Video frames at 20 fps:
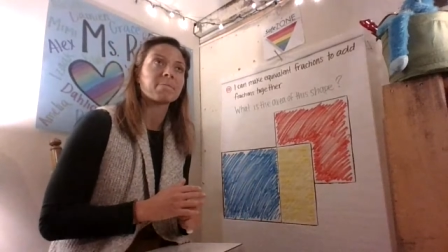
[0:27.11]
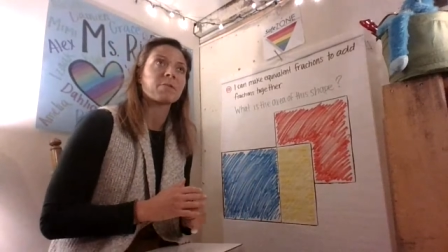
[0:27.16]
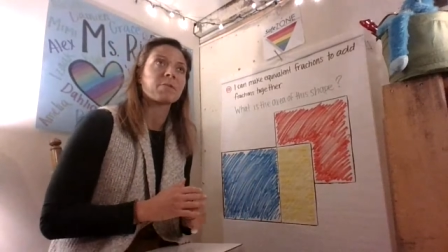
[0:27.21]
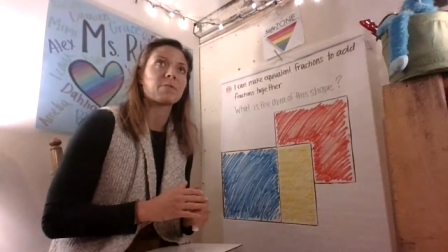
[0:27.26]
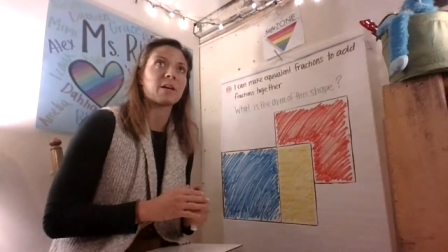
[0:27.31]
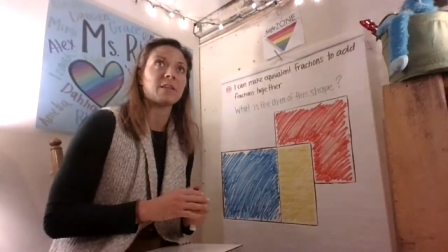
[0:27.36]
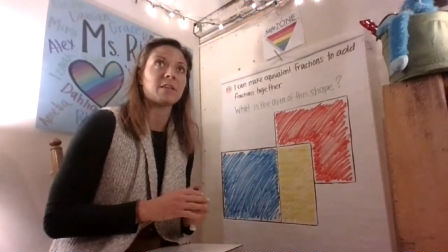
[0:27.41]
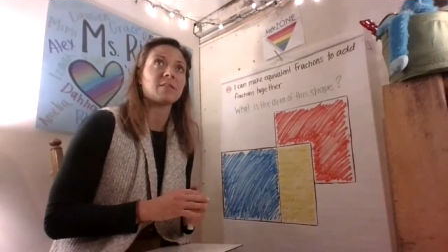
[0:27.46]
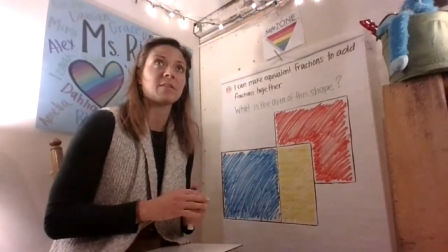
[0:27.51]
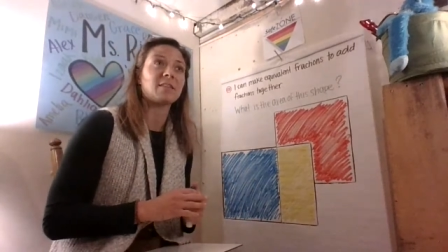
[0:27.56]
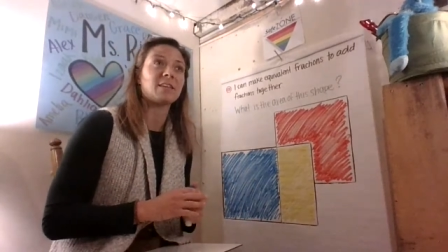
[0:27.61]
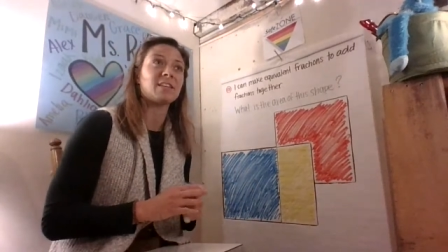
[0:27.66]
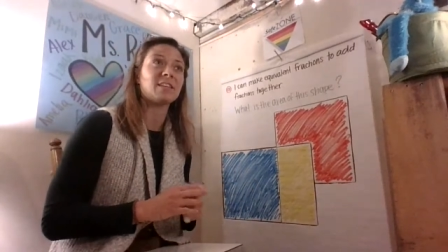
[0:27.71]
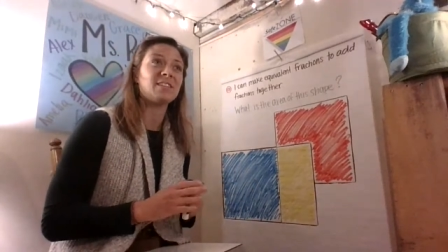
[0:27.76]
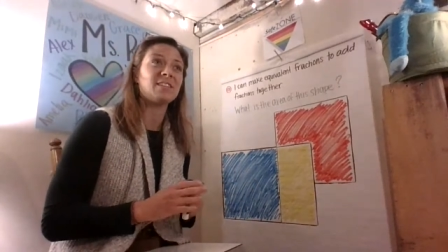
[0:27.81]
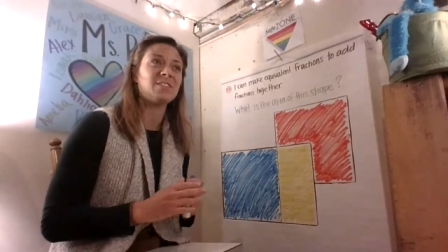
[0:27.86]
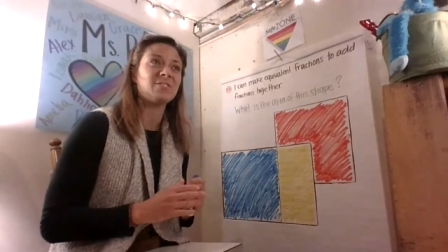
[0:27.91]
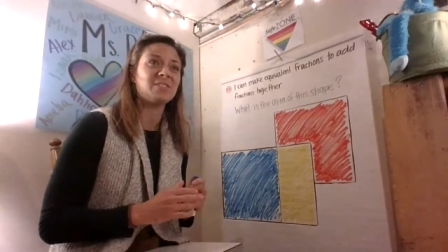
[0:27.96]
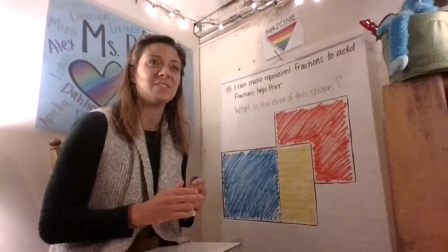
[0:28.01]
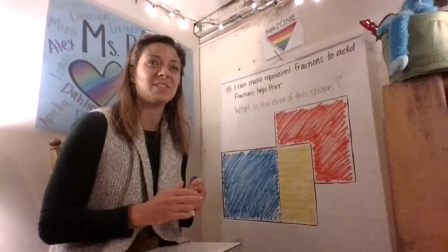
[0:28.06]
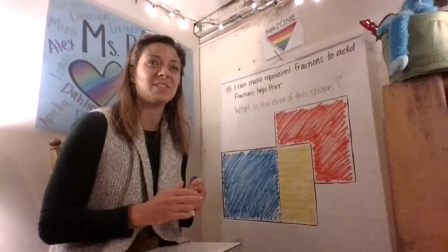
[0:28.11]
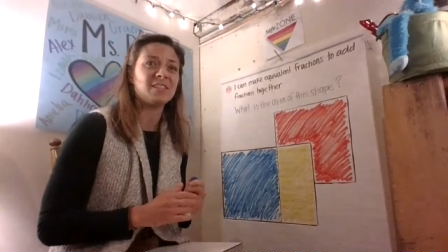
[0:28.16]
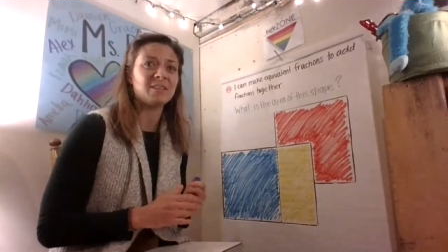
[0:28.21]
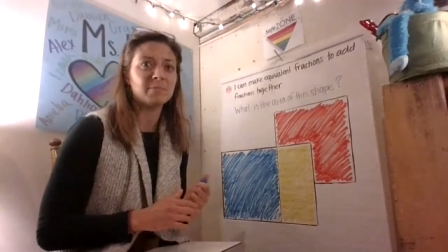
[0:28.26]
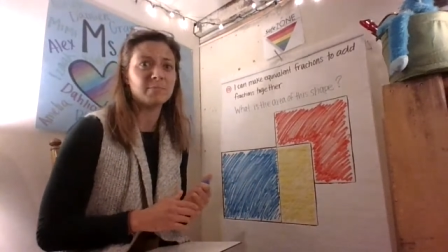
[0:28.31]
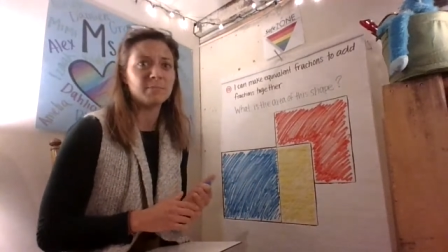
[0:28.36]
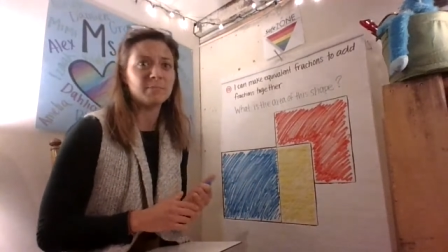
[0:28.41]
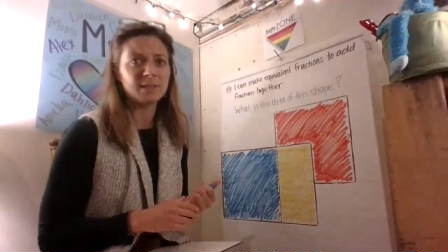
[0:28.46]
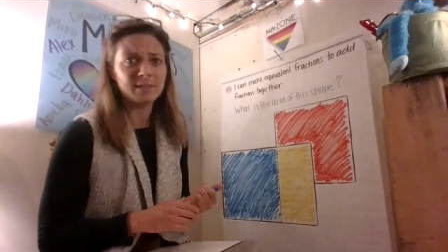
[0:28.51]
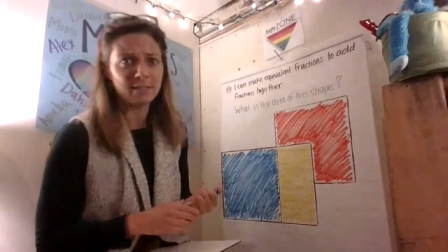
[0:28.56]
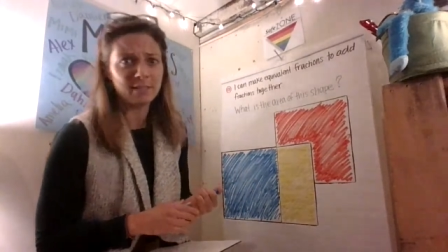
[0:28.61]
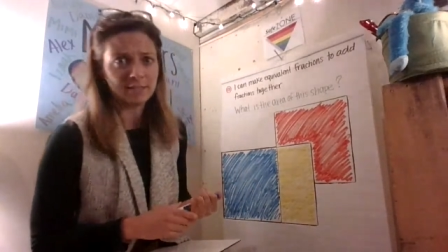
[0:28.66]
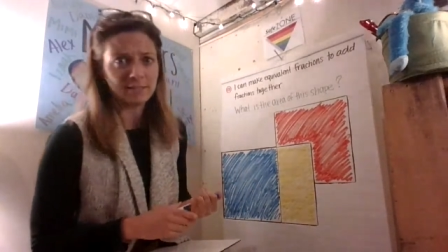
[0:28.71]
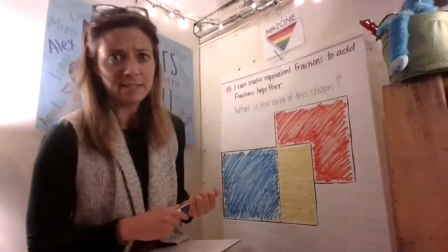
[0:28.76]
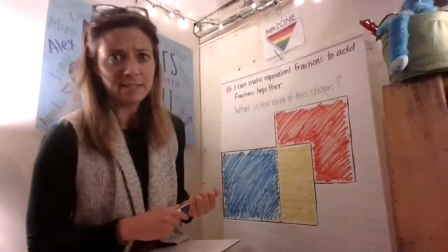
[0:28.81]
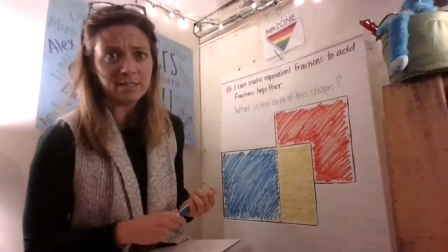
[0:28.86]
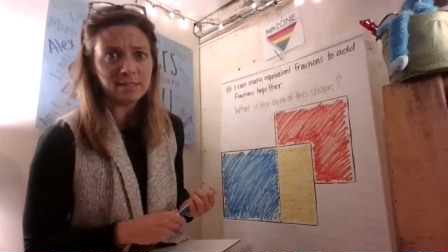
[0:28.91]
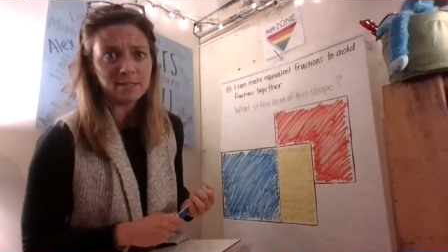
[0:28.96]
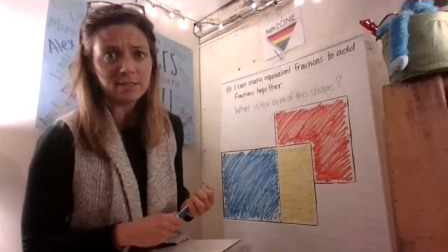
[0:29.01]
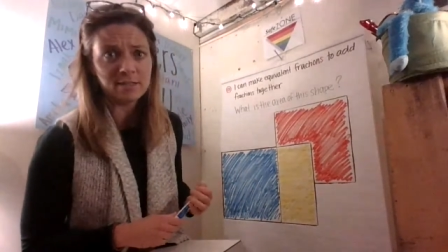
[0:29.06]
rather than using
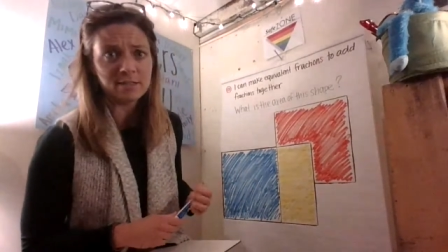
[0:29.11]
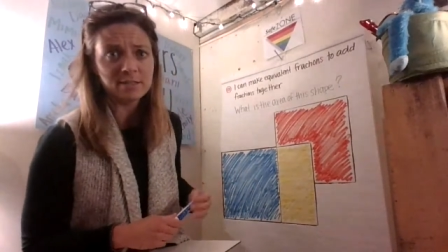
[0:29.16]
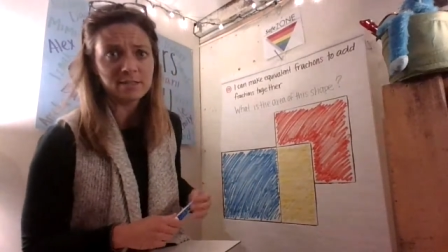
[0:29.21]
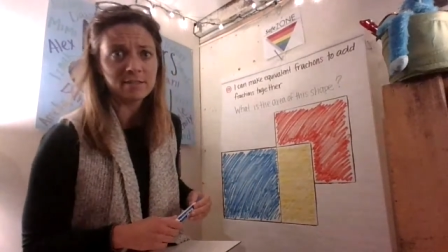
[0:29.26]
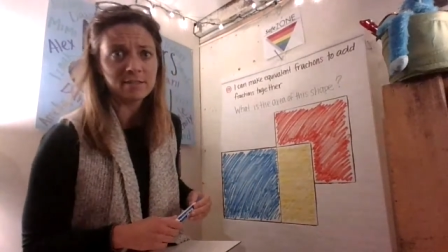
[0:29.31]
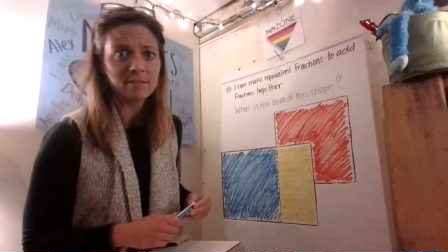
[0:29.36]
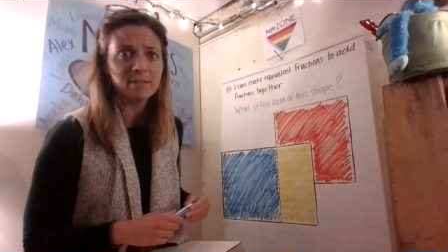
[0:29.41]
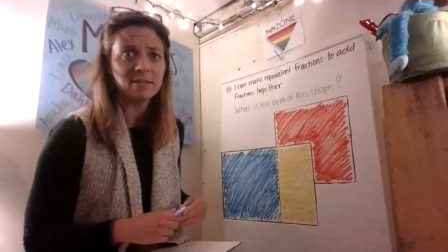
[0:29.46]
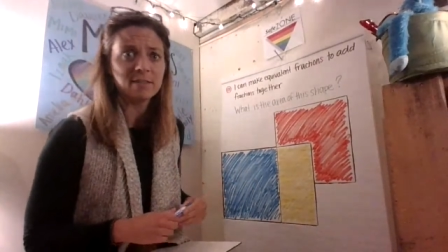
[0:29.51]
milliliters